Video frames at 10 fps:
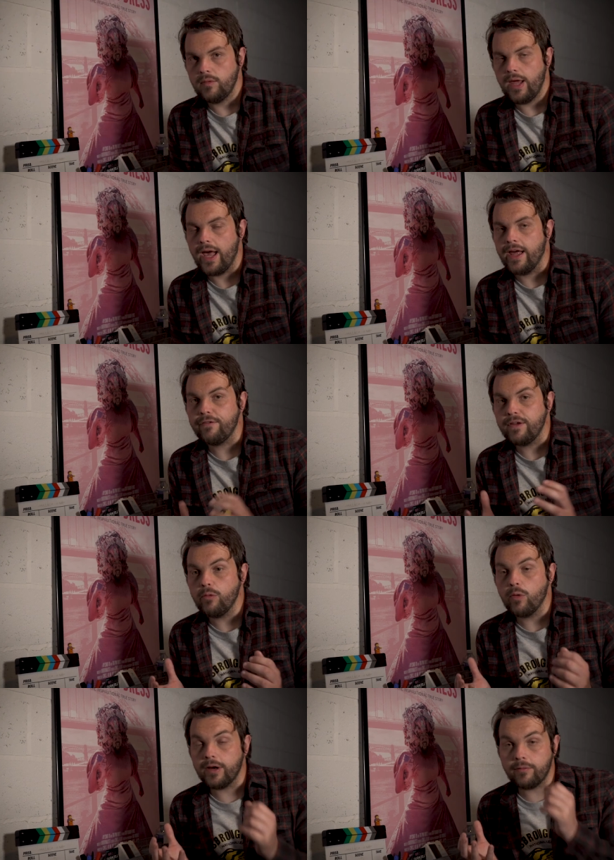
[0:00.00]
Yeah, if you
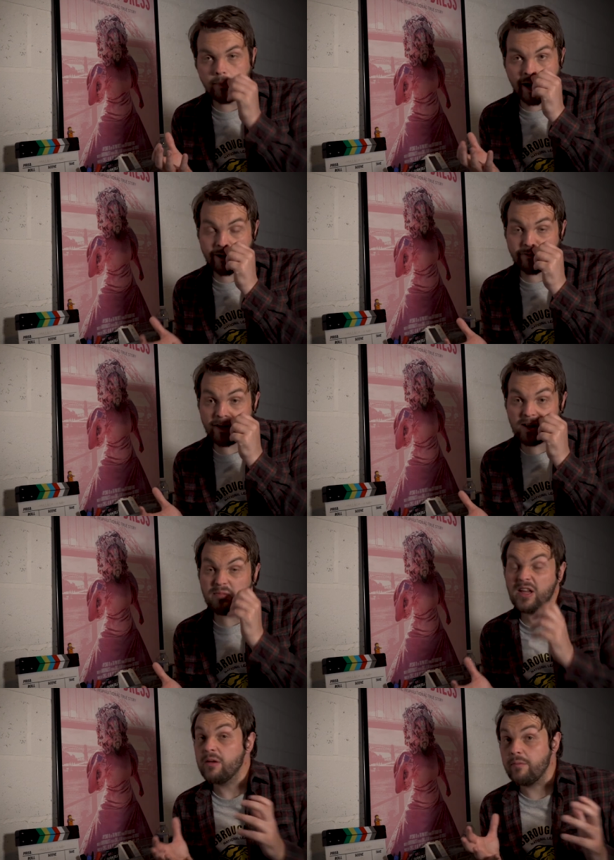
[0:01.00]
want to make a
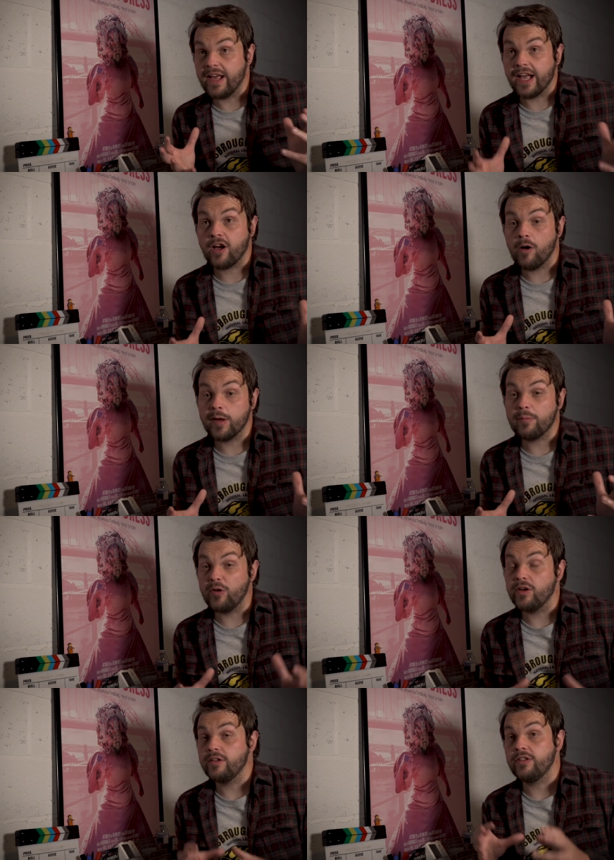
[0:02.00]
film, make a comic
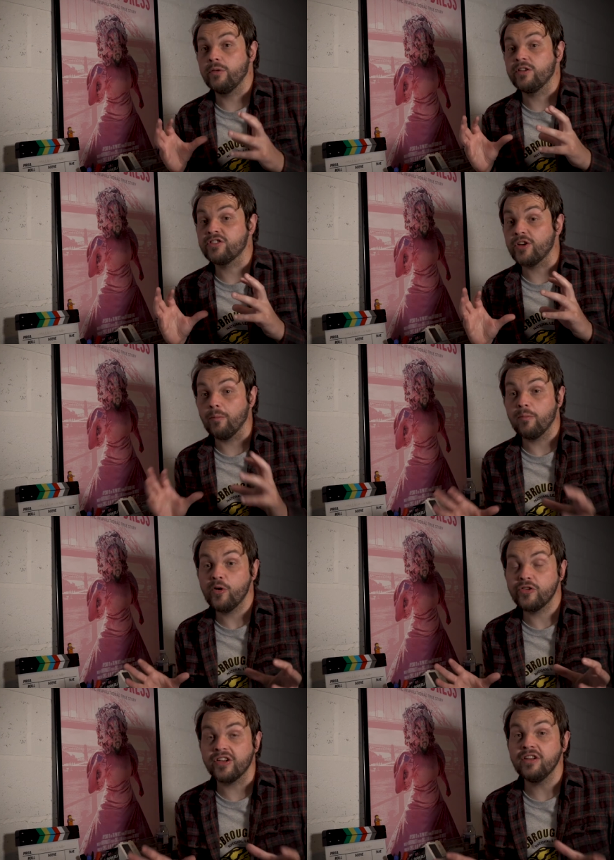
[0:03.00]
book, do a stop
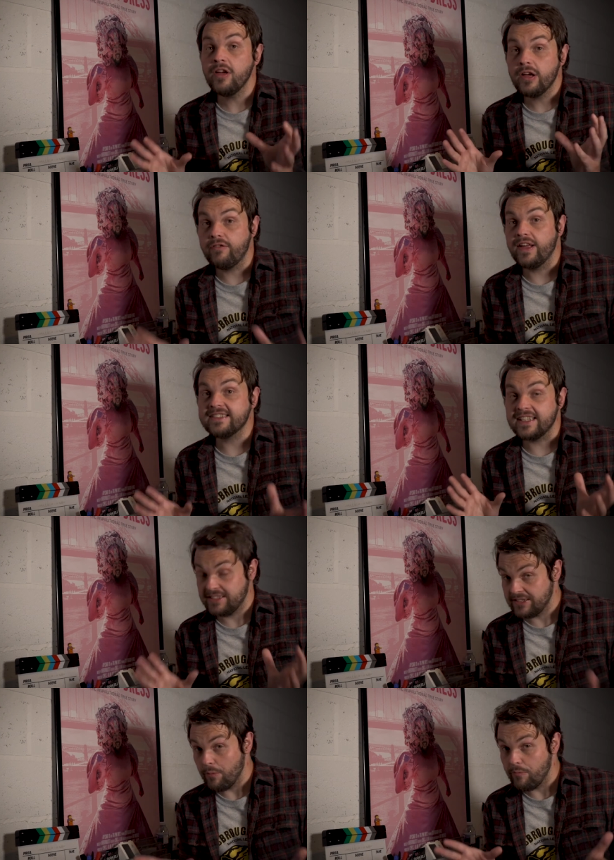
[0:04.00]
motion, this
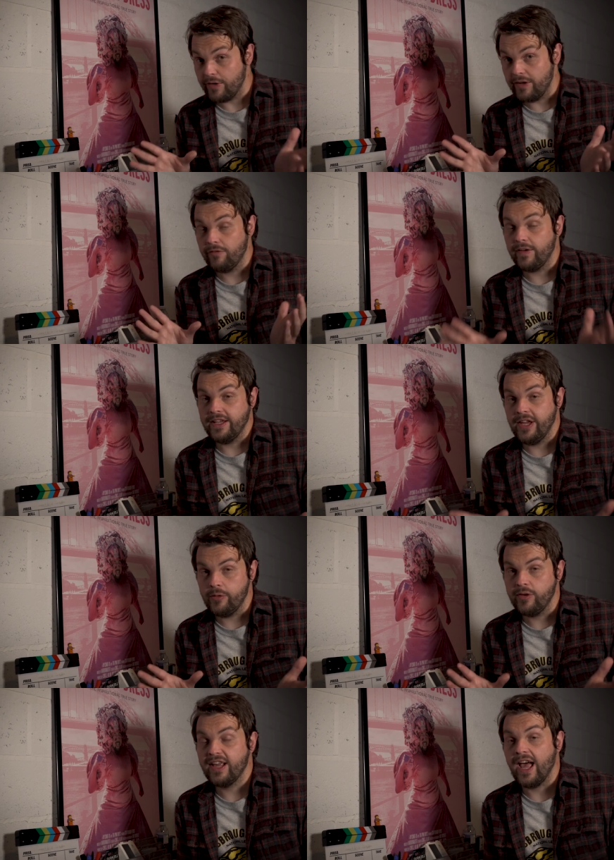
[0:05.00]
is something that
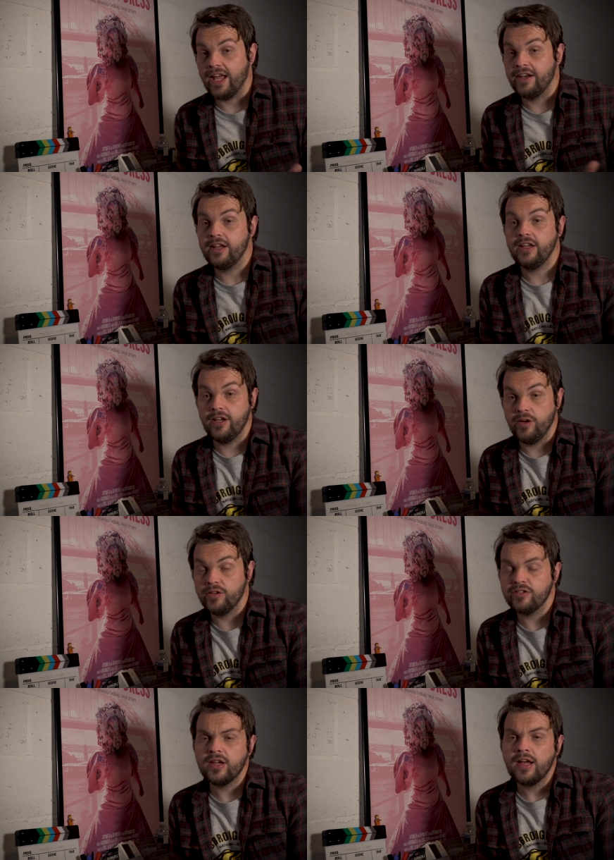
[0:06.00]
you can
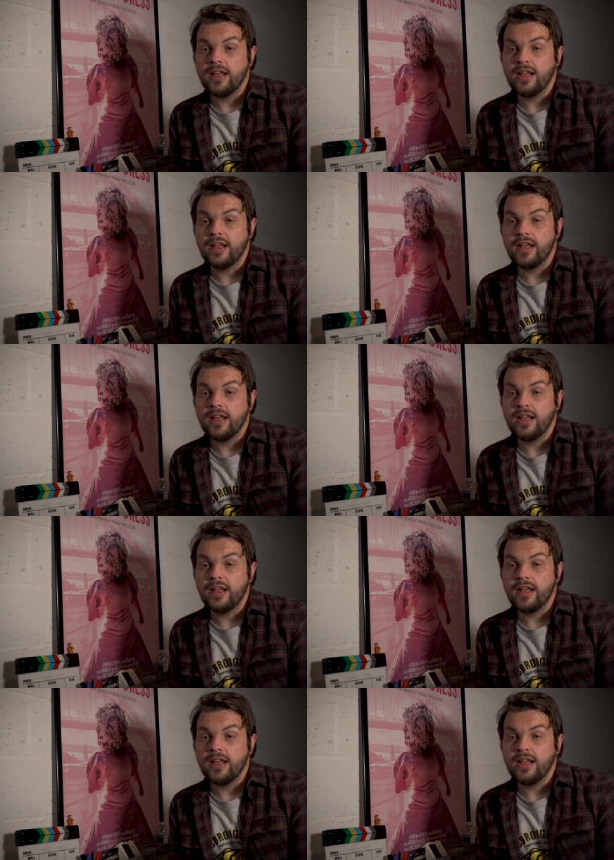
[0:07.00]
use.